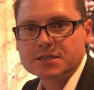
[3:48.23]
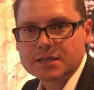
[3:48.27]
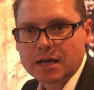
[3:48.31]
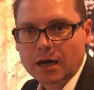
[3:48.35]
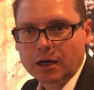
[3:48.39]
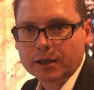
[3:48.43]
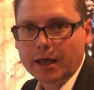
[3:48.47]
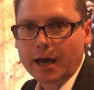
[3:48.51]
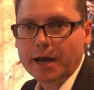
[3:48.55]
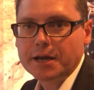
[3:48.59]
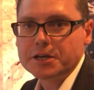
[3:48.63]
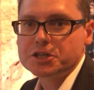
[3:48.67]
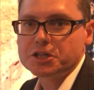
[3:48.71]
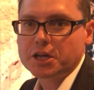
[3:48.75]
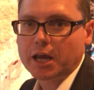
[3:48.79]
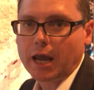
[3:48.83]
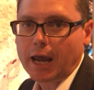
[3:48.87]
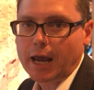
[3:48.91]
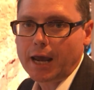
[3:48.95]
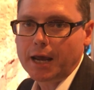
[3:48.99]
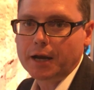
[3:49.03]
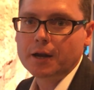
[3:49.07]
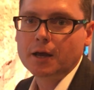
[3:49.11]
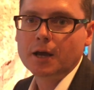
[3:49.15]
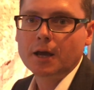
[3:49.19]
cell edge
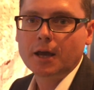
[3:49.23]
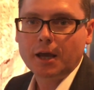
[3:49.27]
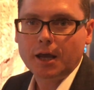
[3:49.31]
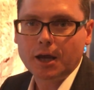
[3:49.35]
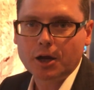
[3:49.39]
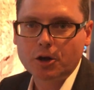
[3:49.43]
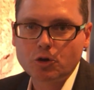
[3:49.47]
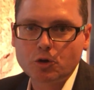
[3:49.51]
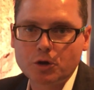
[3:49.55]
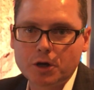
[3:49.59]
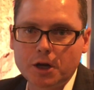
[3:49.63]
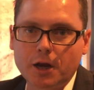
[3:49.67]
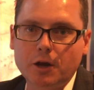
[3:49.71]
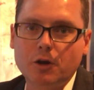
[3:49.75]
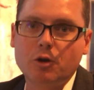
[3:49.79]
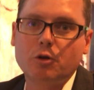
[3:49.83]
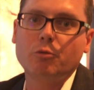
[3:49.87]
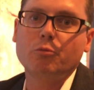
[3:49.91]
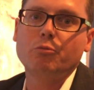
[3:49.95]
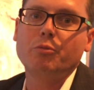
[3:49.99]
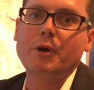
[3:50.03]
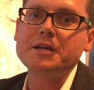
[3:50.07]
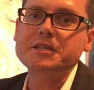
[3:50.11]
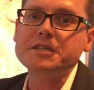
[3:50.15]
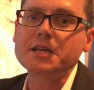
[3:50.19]
gain,
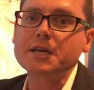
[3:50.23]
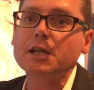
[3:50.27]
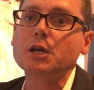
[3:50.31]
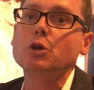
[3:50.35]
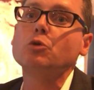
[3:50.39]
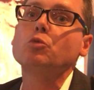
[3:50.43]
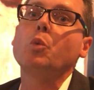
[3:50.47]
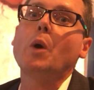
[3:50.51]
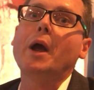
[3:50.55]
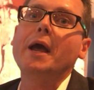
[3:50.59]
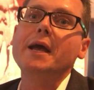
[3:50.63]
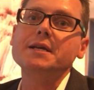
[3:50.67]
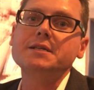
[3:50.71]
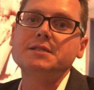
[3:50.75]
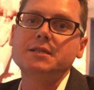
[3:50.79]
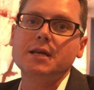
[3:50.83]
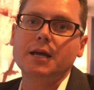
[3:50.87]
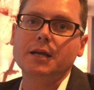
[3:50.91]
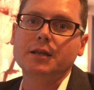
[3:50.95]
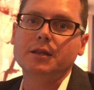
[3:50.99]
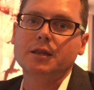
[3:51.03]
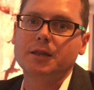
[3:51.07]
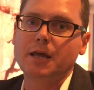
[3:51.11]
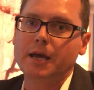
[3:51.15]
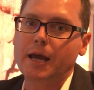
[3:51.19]
basically
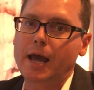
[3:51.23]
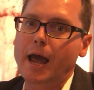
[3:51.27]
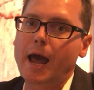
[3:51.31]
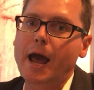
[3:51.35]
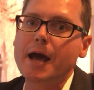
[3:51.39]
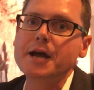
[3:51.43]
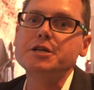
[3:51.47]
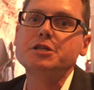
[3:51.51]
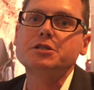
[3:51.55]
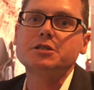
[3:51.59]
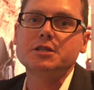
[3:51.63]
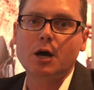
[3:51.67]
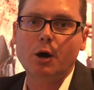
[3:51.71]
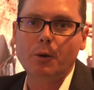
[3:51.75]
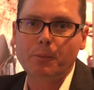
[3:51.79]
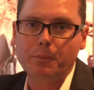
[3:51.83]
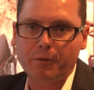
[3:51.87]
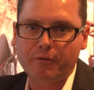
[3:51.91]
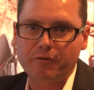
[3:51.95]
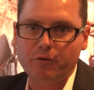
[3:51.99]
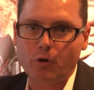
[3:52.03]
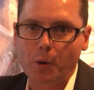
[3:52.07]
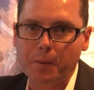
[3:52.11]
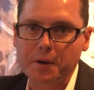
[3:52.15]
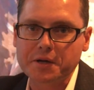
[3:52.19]
raising the edge cell
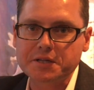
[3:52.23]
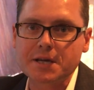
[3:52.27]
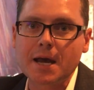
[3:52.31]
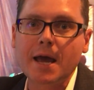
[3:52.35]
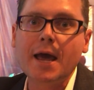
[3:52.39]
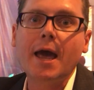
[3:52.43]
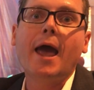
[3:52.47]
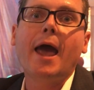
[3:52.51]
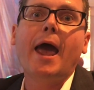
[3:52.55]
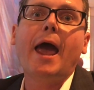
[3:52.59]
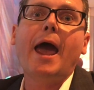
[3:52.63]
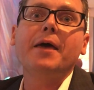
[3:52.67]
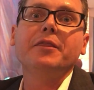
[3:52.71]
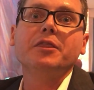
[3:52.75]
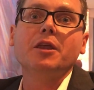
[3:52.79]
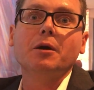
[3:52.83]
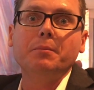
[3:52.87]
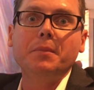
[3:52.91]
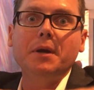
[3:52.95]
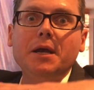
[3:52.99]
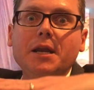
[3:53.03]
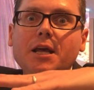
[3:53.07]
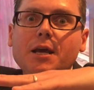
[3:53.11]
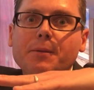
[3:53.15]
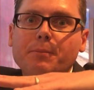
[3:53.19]
performance and the
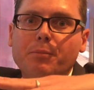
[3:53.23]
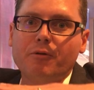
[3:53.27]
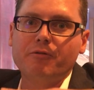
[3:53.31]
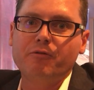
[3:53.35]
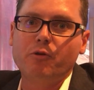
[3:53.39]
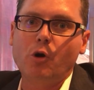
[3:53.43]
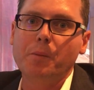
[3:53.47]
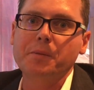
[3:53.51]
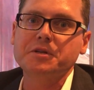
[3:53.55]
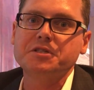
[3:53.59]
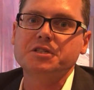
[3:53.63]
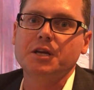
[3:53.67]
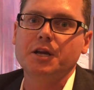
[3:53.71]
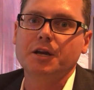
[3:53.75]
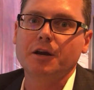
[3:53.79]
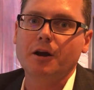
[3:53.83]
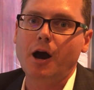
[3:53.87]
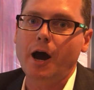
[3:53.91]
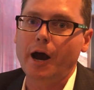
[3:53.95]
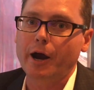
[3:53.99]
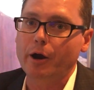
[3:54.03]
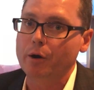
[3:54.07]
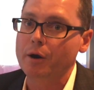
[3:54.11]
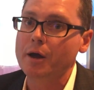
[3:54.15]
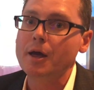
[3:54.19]
median performance even
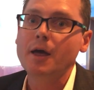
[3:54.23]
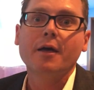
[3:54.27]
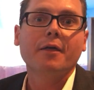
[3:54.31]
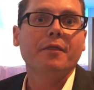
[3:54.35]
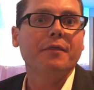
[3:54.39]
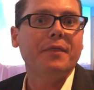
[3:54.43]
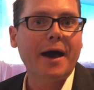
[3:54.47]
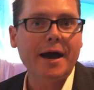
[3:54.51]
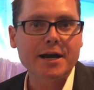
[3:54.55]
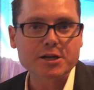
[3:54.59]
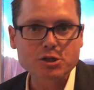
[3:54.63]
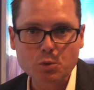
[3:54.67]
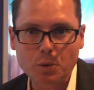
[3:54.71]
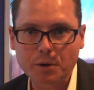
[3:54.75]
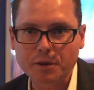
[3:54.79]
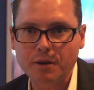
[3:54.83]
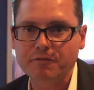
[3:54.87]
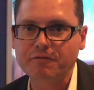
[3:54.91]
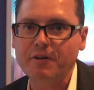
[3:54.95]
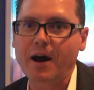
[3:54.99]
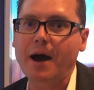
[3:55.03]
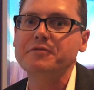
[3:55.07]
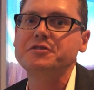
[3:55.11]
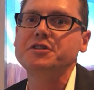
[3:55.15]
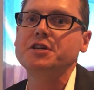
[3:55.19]
higher. That's when the
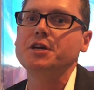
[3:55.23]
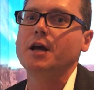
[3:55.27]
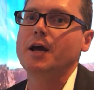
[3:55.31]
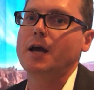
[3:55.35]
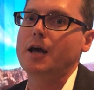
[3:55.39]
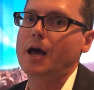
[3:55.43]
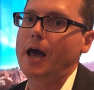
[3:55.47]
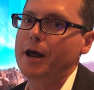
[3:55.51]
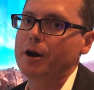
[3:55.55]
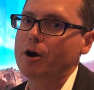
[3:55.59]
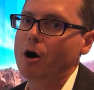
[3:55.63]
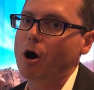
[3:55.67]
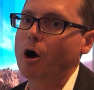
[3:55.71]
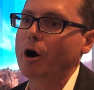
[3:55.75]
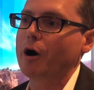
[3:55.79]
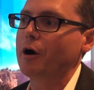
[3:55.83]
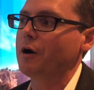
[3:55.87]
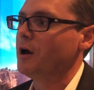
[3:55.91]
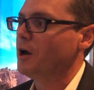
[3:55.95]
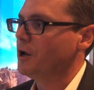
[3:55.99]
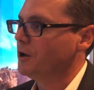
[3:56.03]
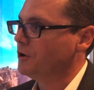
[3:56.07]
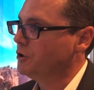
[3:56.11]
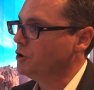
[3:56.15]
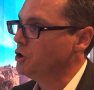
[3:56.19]
5G
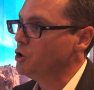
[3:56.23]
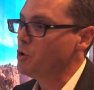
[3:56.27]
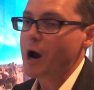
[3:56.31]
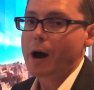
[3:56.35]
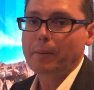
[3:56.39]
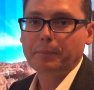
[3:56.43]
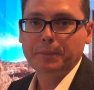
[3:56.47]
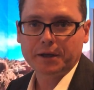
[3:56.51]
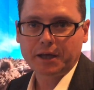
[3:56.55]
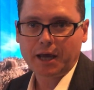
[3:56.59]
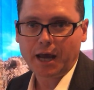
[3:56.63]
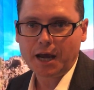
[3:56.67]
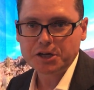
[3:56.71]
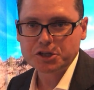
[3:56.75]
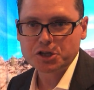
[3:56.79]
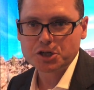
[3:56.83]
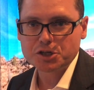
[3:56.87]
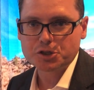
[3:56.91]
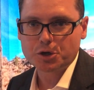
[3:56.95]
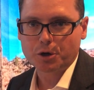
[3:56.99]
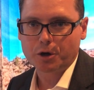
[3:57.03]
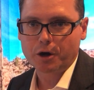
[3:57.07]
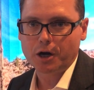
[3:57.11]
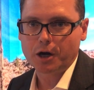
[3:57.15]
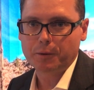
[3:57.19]
NR new
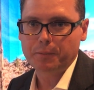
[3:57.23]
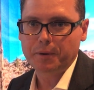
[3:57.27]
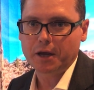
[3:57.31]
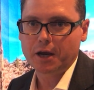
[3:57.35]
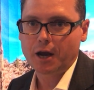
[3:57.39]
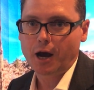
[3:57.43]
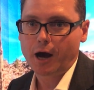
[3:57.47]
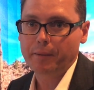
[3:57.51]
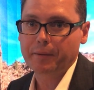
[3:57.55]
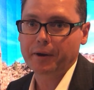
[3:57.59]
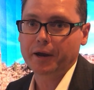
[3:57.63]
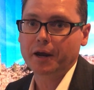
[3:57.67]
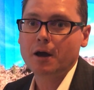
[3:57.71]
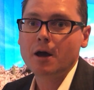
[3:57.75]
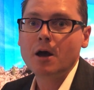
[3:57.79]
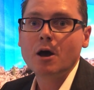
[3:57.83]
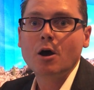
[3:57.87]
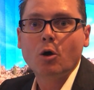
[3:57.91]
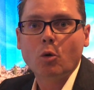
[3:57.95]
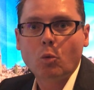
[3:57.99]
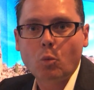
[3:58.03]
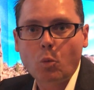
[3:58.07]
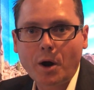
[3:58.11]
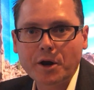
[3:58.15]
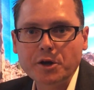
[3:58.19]
applications are going to be coming,
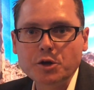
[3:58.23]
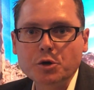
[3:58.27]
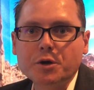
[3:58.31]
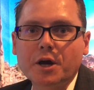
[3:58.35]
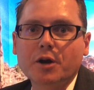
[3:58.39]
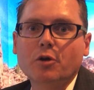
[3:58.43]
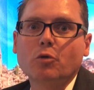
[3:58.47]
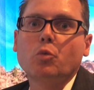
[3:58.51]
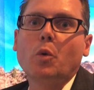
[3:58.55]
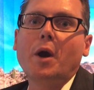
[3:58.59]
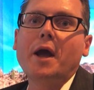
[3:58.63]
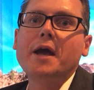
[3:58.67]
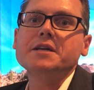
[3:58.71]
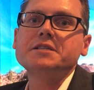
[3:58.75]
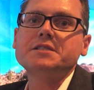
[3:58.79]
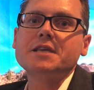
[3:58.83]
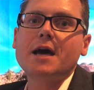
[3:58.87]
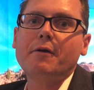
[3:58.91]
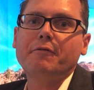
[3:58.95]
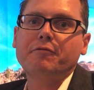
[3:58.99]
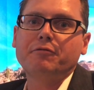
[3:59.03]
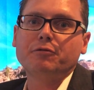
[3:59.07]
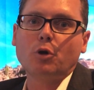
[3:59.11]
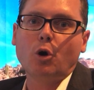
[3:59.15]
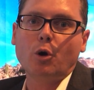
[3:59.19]
when you can raise
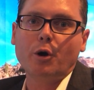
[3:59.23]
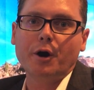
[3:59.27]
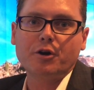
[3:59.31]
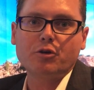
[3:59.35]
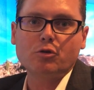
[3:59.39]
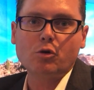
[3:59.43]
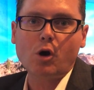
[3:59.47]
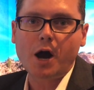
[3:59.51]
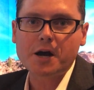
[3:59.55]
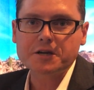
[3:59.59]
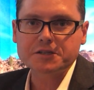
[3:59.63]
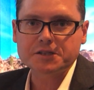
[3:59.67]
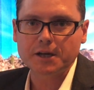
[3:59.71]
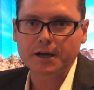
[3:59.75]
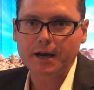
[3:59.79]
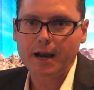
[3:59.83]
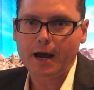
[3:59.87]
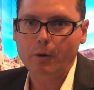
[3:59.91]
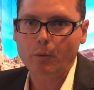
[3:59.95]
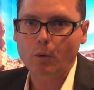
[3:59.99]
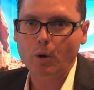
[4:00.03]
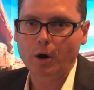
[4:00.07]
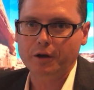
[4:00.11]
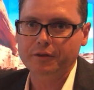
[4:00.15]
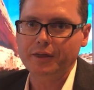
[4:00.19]
that floor across the
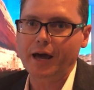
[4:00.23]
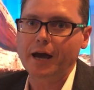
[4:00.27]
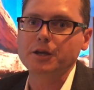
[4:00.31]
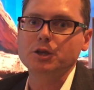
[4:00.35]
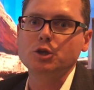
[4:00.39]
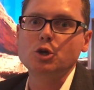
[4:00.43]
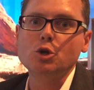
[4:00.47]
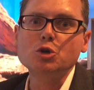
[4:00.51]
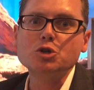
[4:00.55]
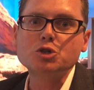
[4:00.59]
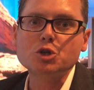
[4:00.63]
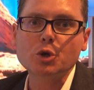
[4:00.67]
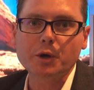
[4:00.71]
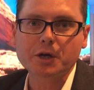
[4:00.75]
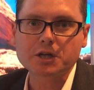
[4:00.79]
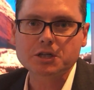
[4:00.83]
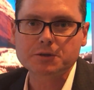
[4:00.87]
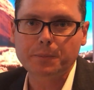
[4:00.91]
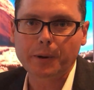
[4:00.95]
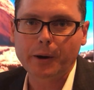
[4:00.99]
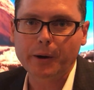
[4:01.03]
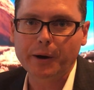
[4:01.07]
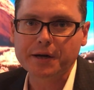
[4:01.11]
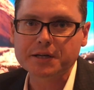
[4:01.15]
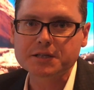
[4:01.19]
network. That user
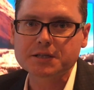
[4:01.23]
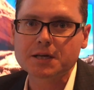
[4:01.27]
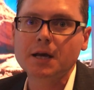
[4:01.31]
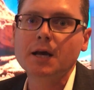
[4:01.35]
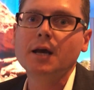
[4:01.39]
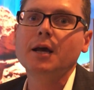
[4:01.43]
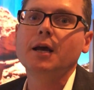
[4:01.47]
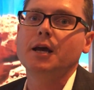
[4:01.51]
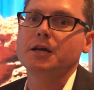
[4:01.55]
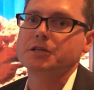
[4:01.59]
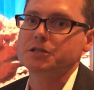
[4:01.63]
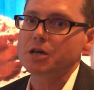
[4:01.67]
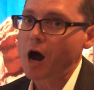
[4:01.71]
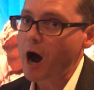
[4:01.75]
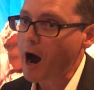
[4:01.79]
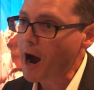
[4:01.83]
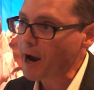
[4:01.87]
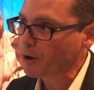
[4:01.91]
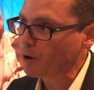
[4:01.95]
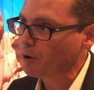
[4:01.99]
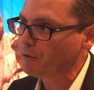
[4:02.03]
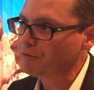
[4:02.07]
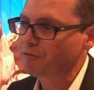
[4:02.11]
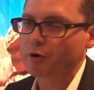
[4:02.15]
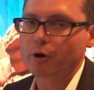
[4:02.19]
experience is
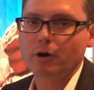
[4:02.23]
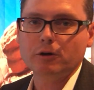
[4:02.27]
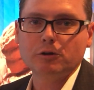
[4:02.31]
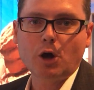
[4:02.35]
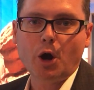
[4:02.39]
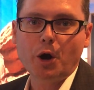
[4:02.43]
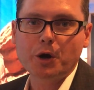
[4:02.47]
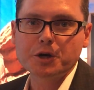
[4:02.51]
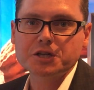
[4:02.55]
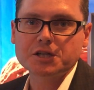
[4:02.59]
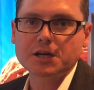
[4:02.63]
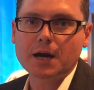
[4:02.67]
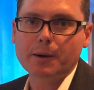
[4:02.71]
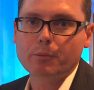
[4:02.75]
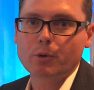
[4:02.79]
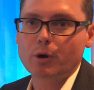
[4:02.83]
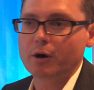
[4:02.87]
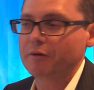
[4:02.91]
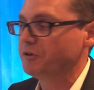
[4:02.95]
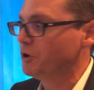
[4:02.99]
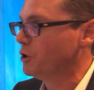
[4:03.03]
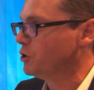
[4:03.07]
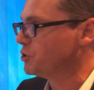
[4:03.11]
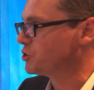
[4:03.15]
higher for a large number of